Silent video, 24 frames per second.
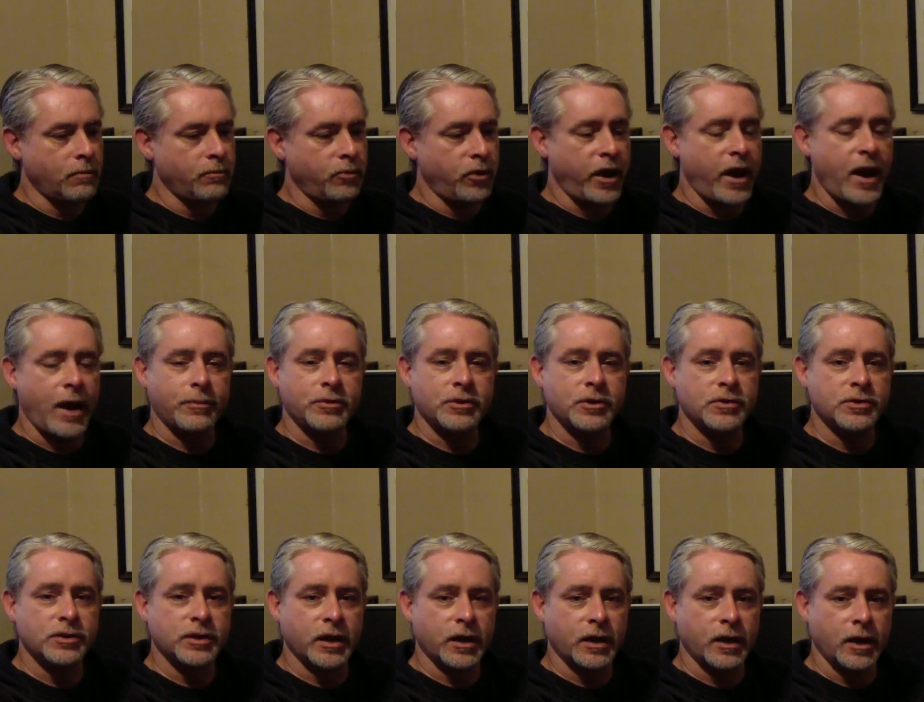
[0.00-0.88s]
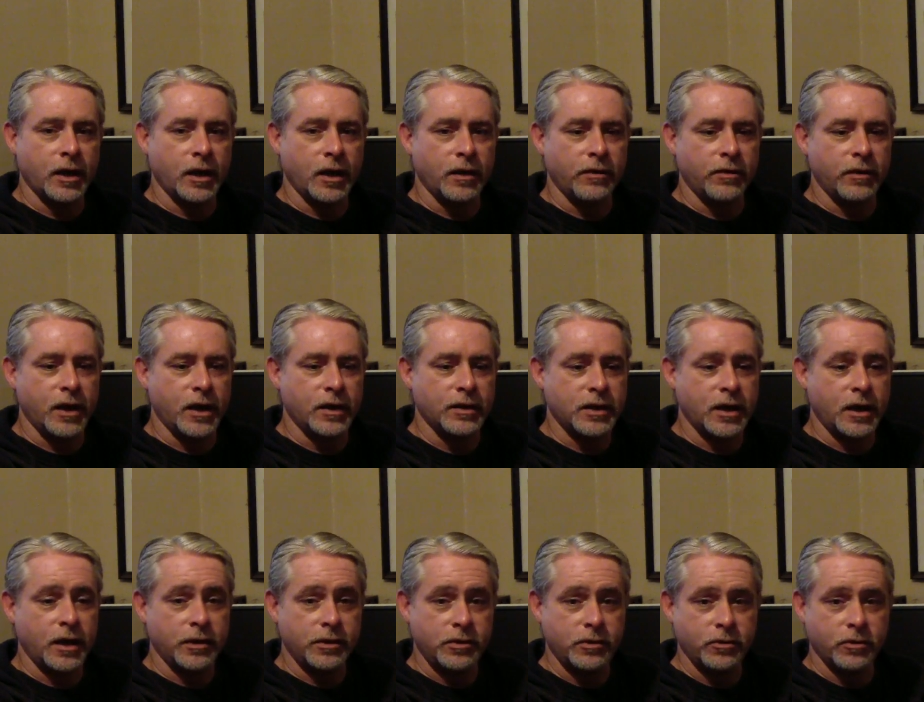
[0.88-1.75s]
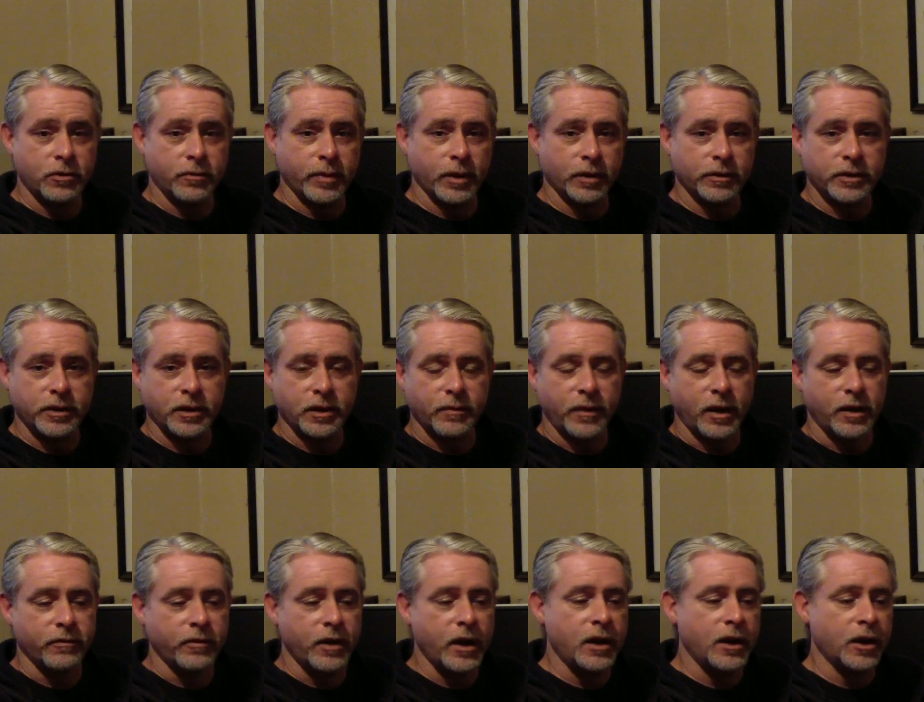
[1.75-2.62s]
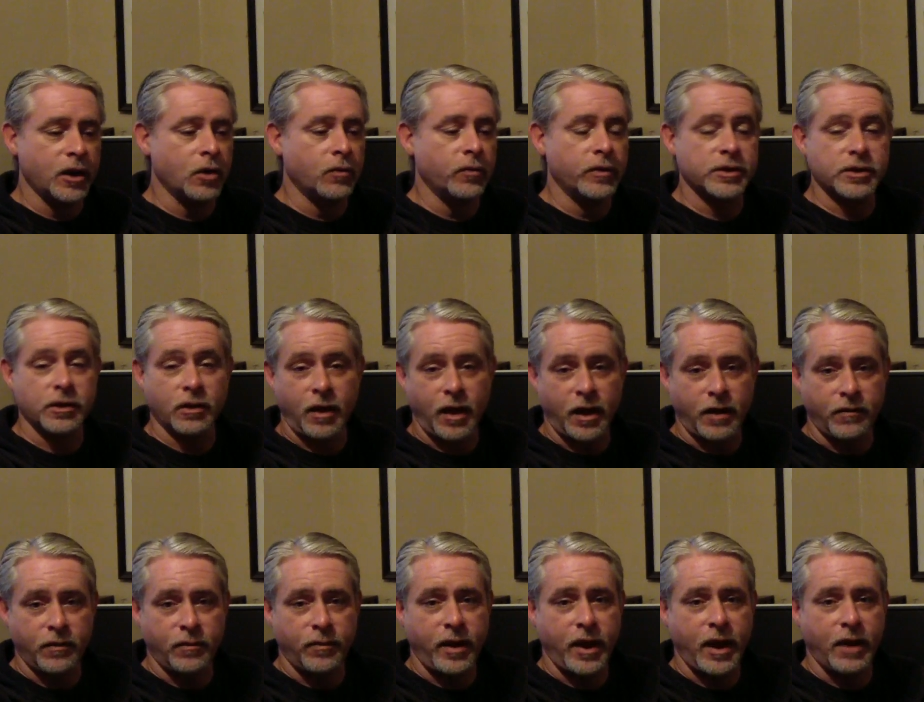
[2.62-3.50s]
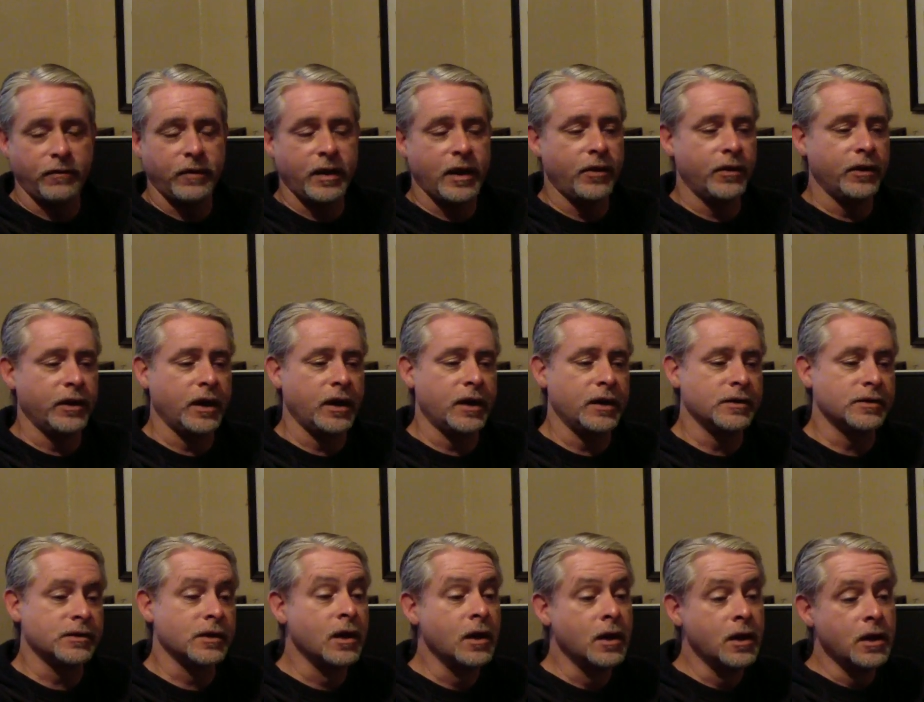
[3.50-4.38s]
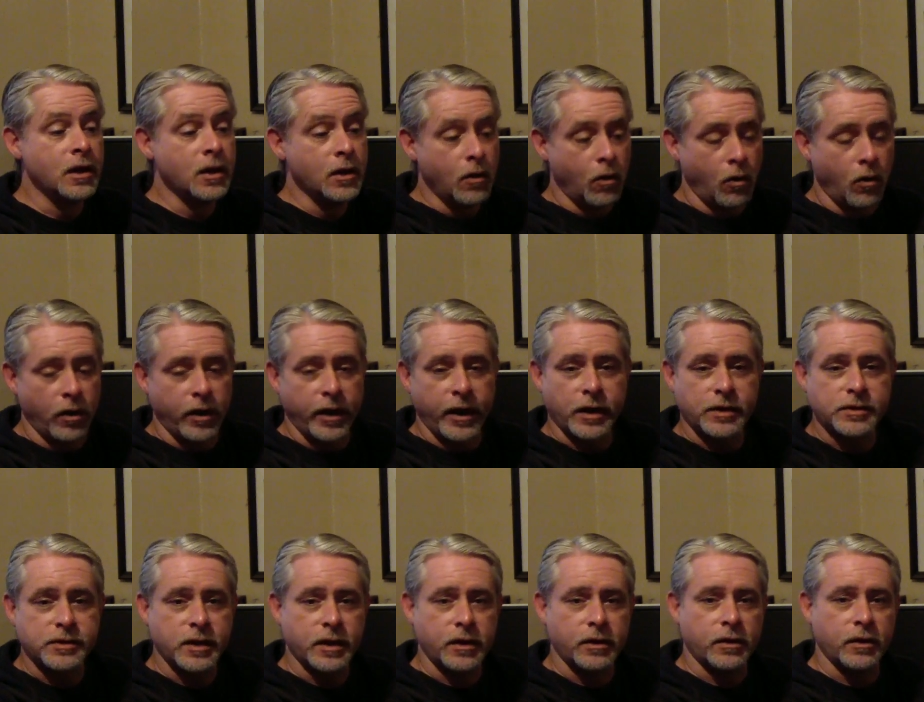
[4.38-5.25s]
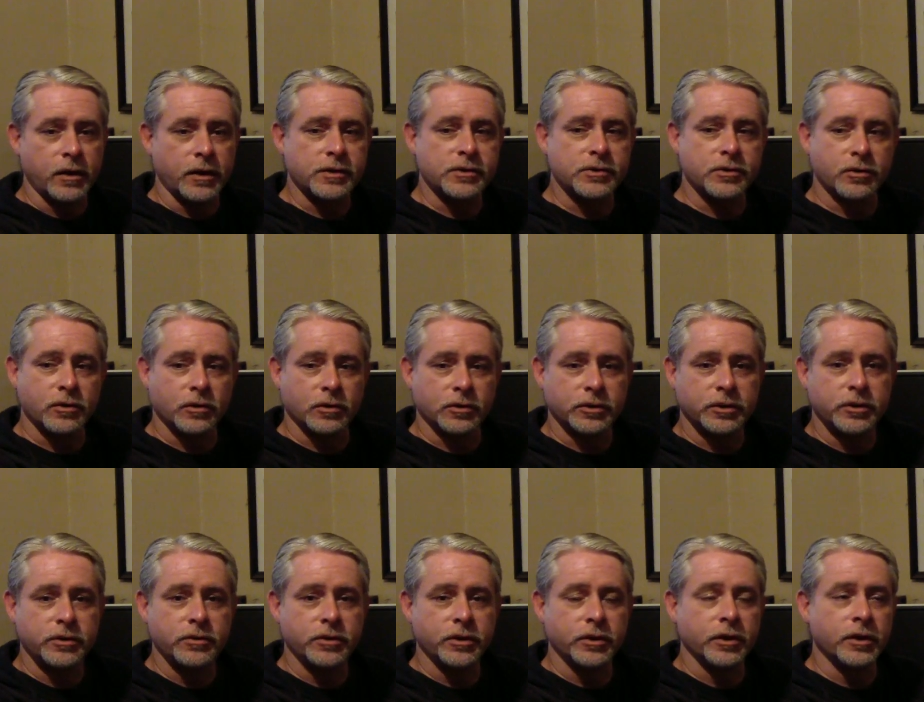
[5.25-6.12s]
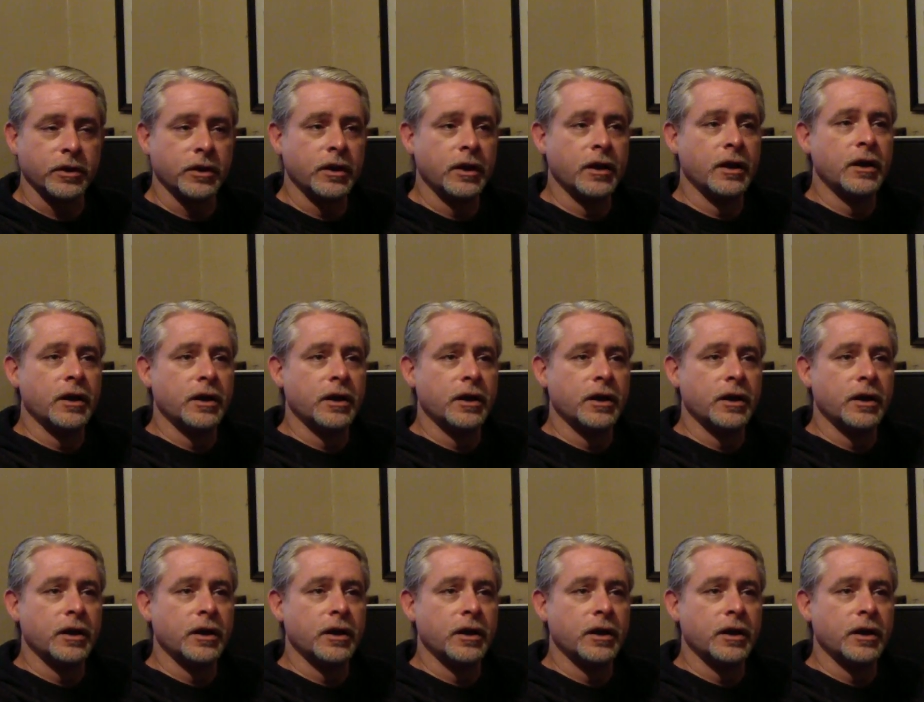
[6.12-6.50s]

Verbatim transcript: perhaps using uh, the antenna tuner built into my radio, which a lot of them have nowadays, or an ex external tuner